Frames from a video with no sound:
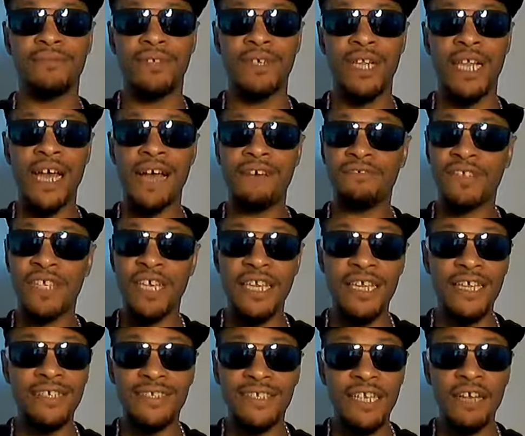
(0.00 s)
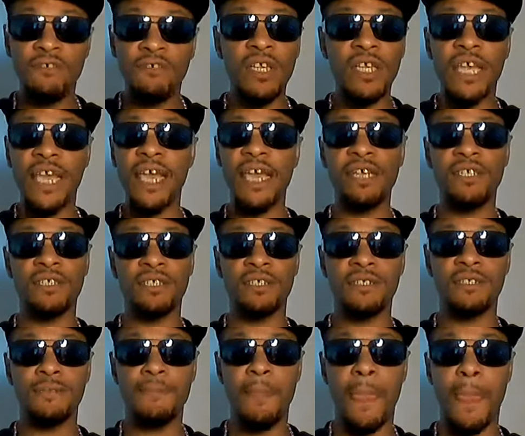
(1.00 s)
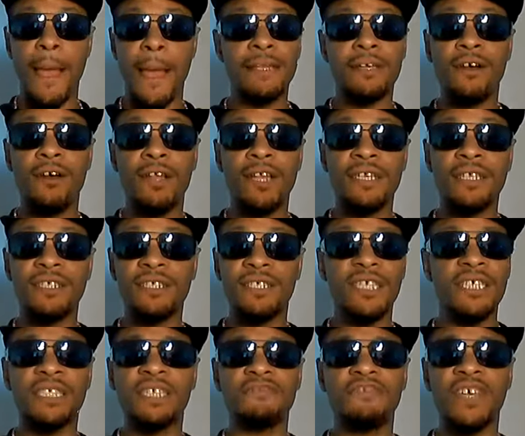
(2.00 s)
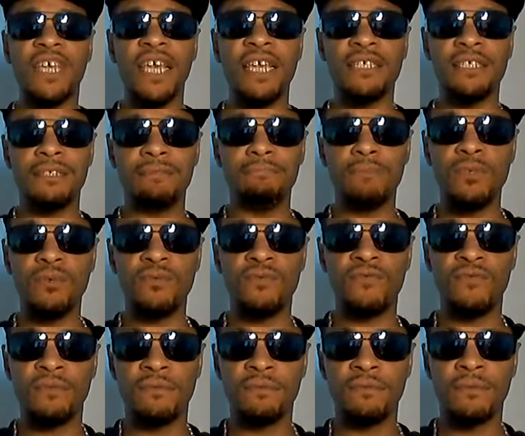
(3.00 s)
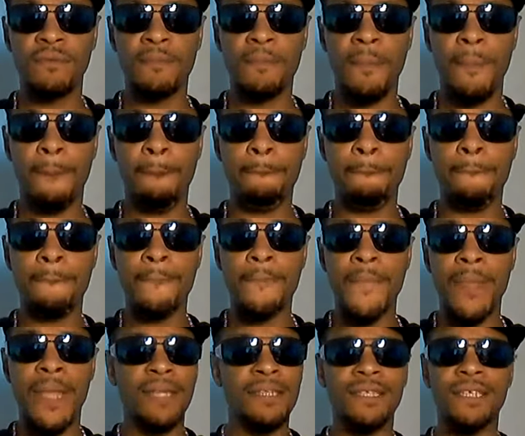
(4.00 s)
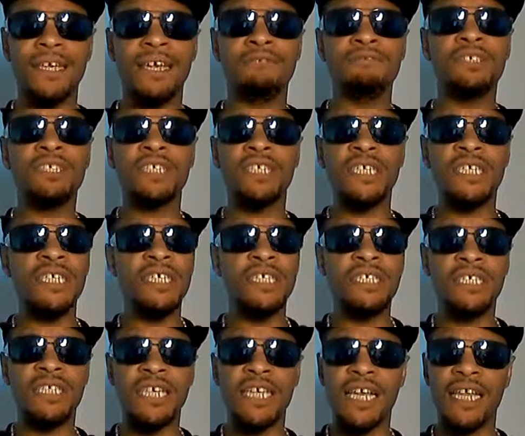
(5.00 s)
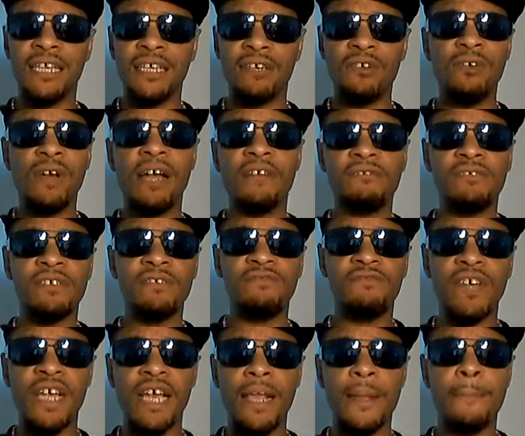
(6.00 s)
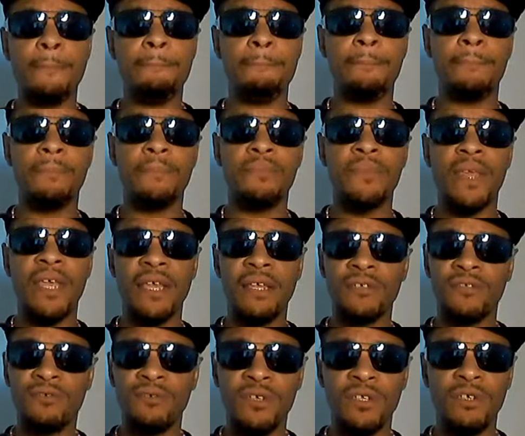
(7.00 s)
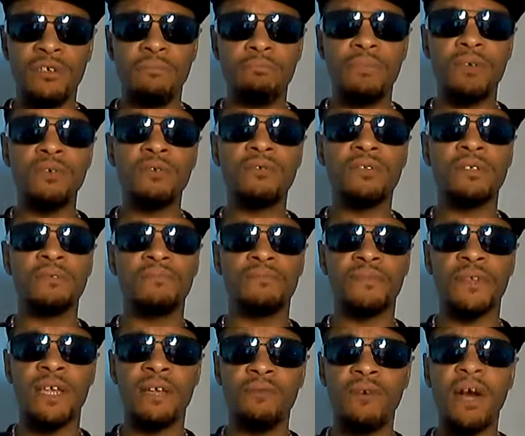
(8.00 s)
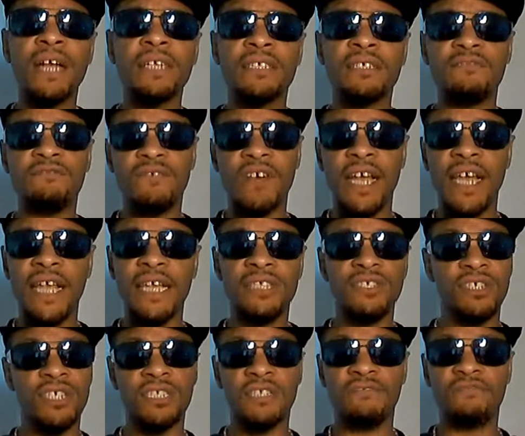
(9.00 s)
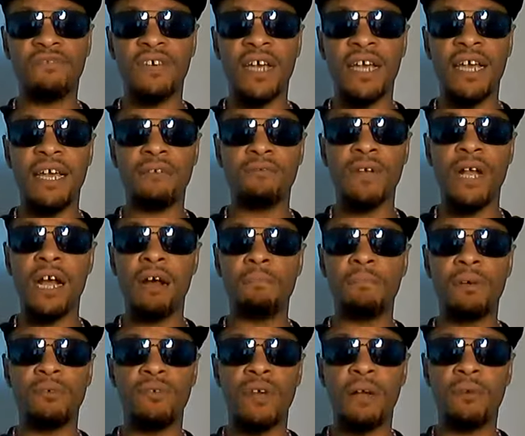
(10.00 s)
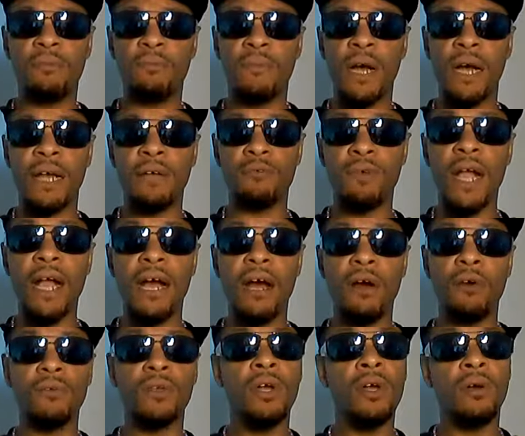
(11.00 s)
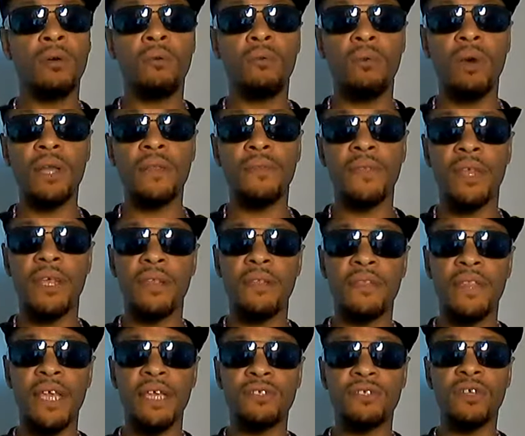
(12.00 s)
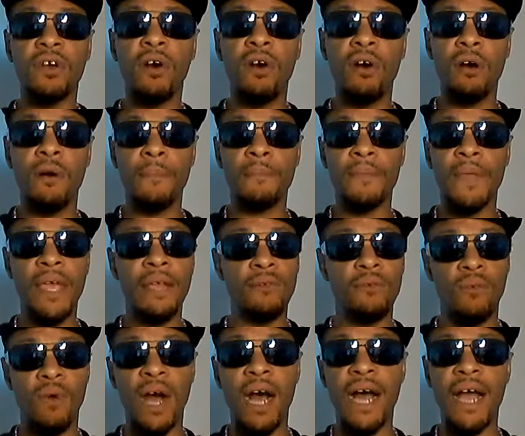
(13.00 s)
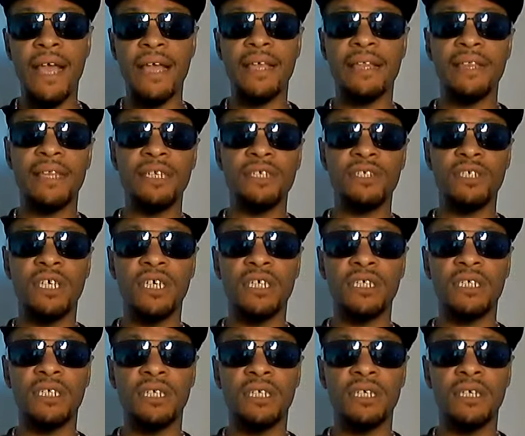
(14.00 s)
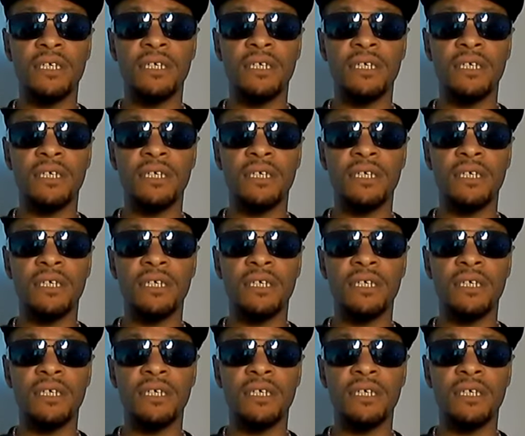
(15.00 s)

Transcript: and I've said it several occasions, but I call it a justification booth. After every judge, they got to go after the fight, to a little booth, and watch the fight and justify it round by round what they saw and why they judged